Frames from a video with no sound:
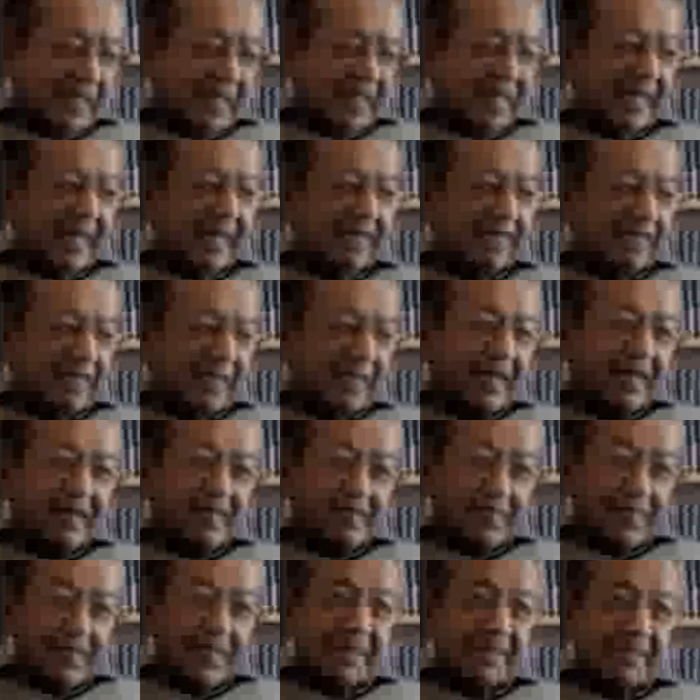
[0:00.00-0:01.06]
he left the
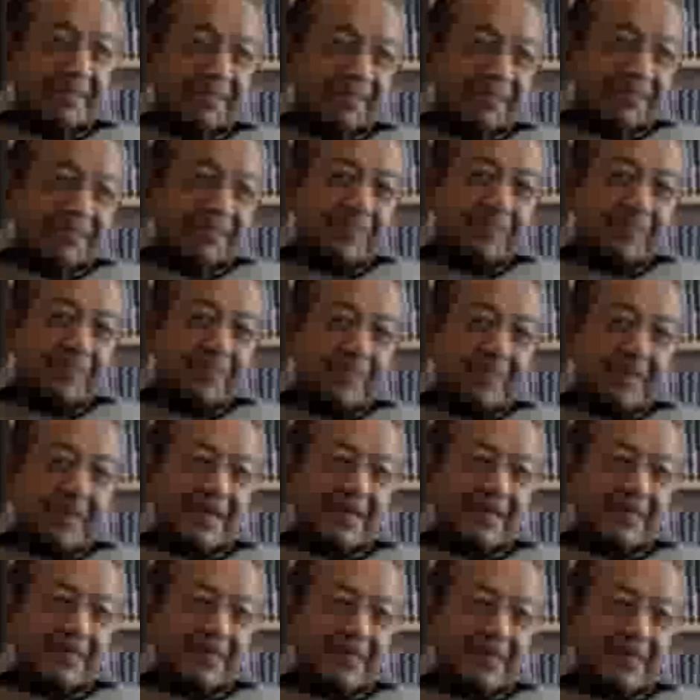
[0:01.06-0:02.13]
government.
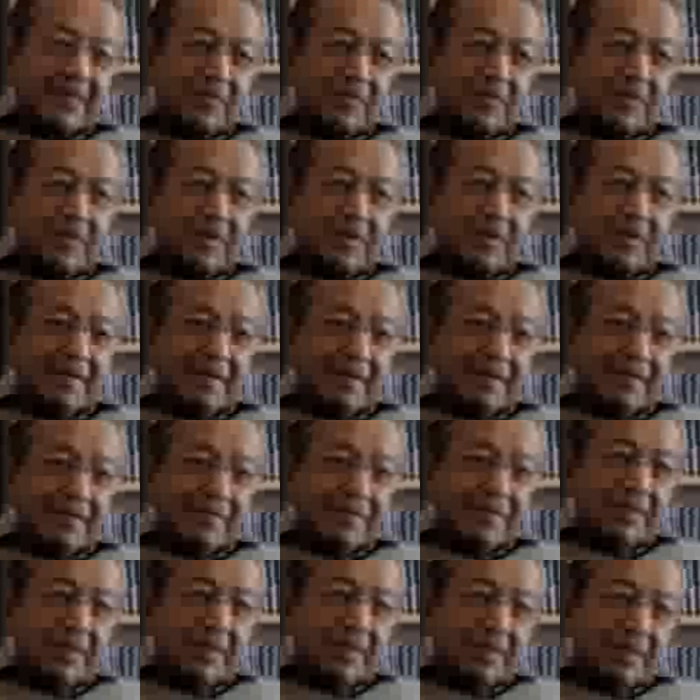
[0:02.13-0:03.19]
So
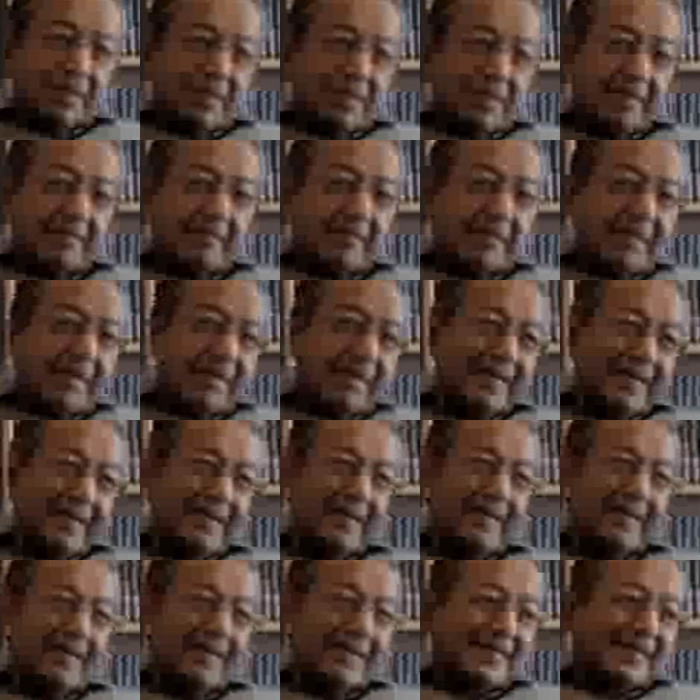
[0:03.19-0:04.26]
we
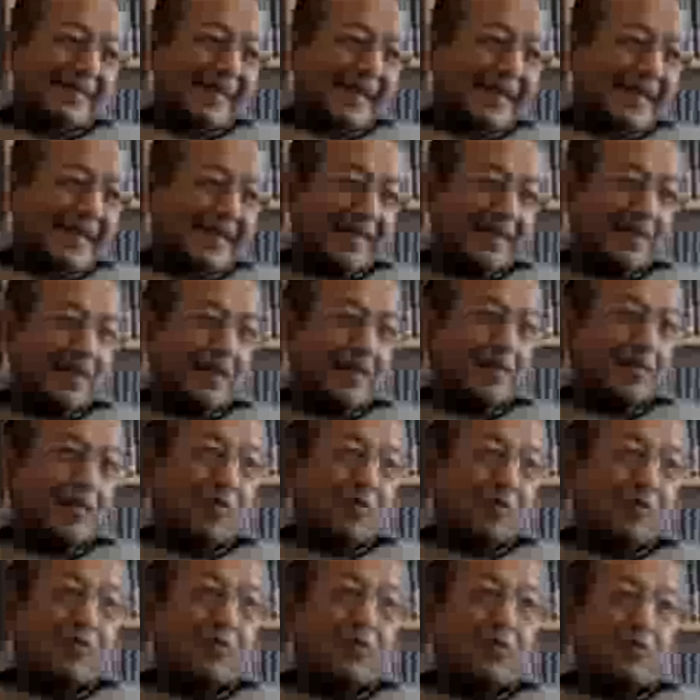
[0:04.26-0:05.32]
decided
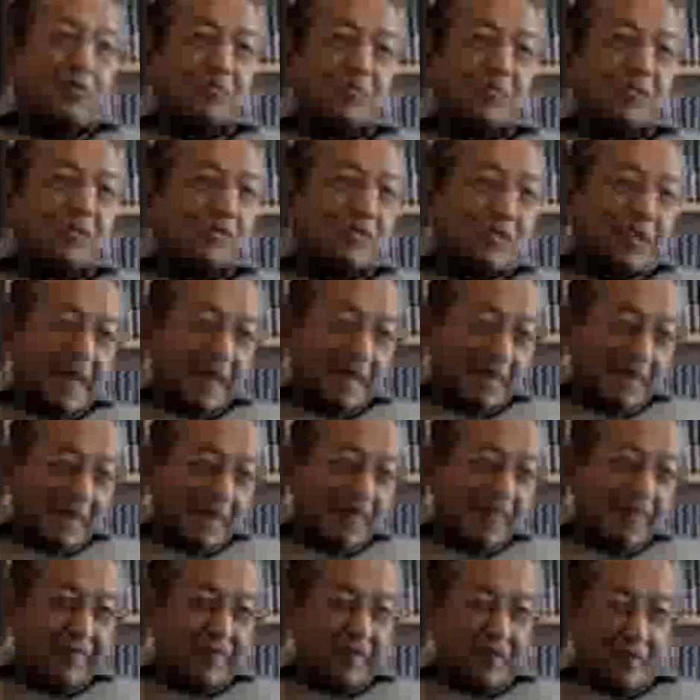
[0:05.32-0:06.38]
not to follow the IMF
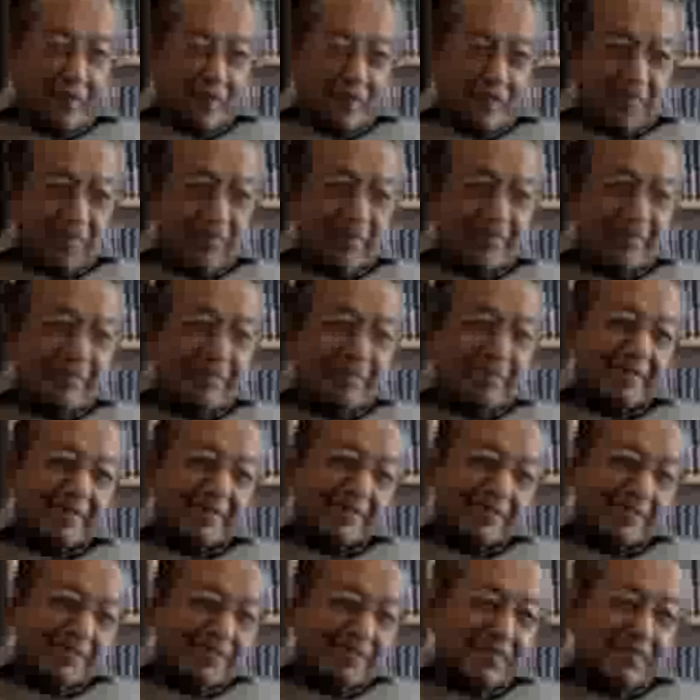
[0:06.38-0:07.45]
at all.
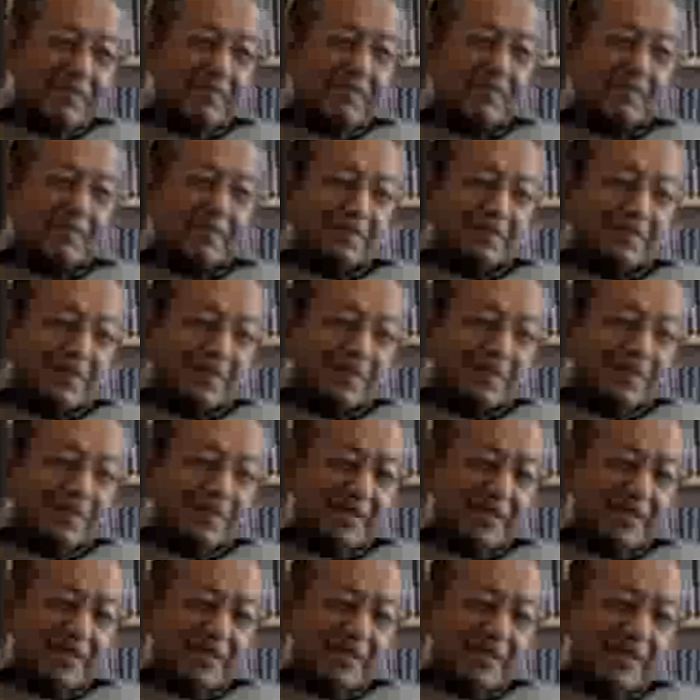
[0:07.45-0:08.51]
So
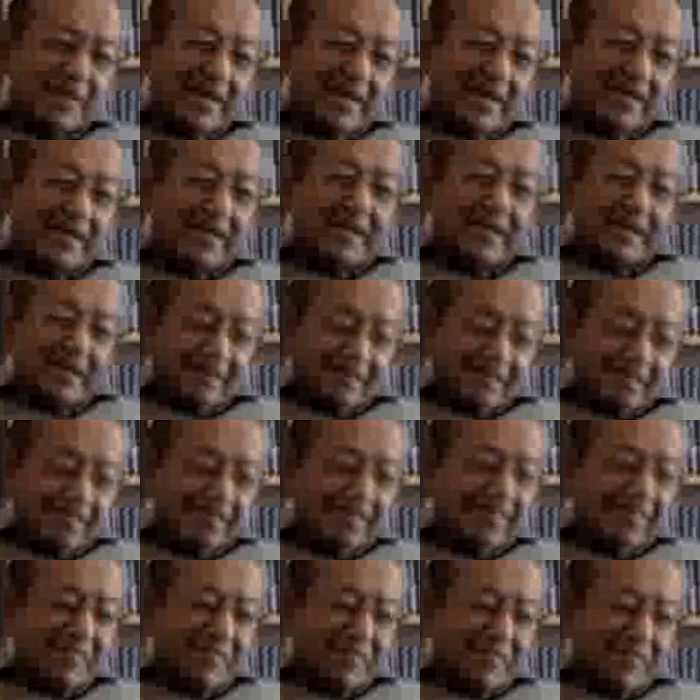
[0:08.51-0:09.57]
I think
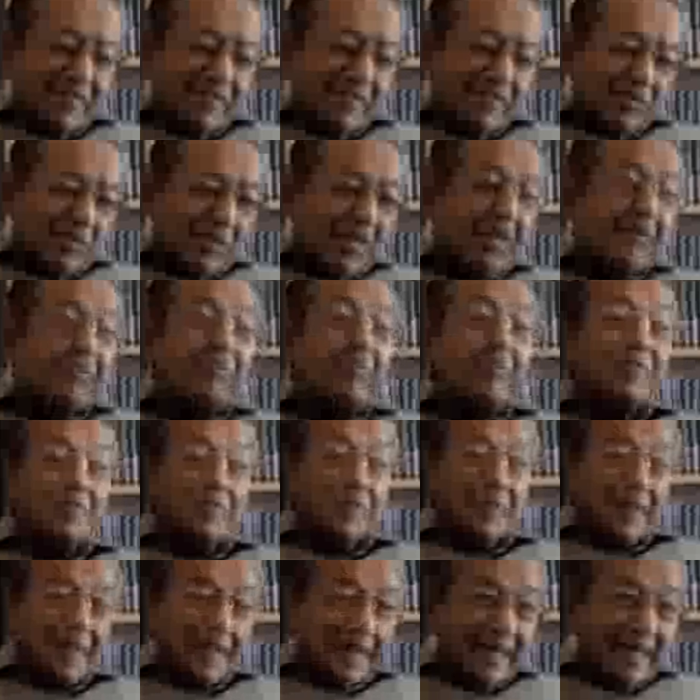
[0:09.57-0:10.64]
today
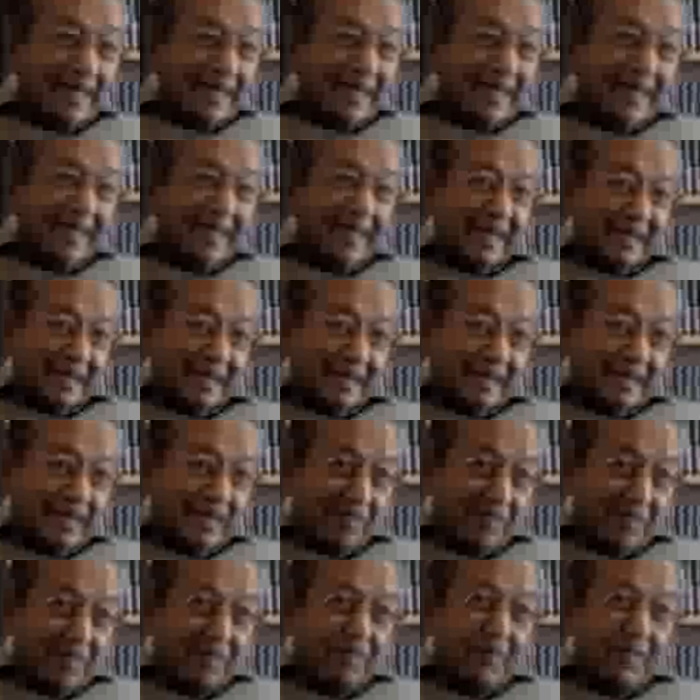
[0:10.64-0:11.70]
people agree that
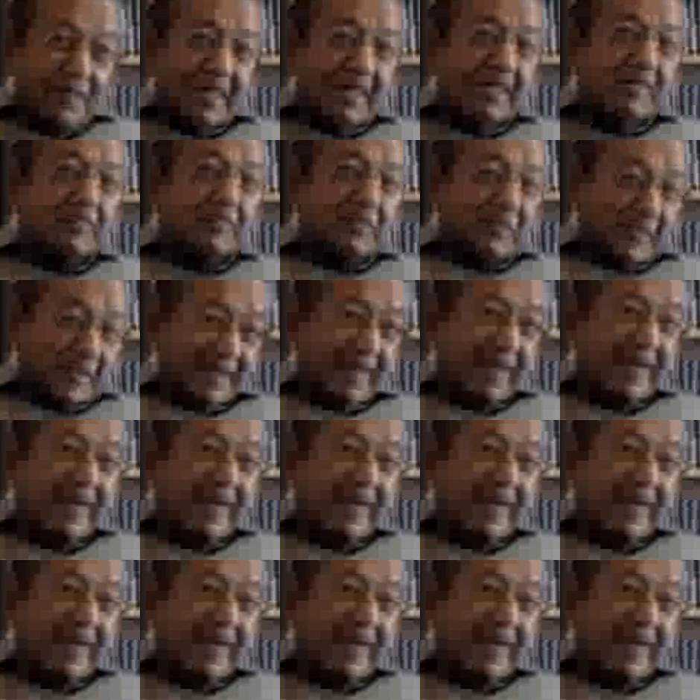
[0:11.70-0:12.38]
what we did was the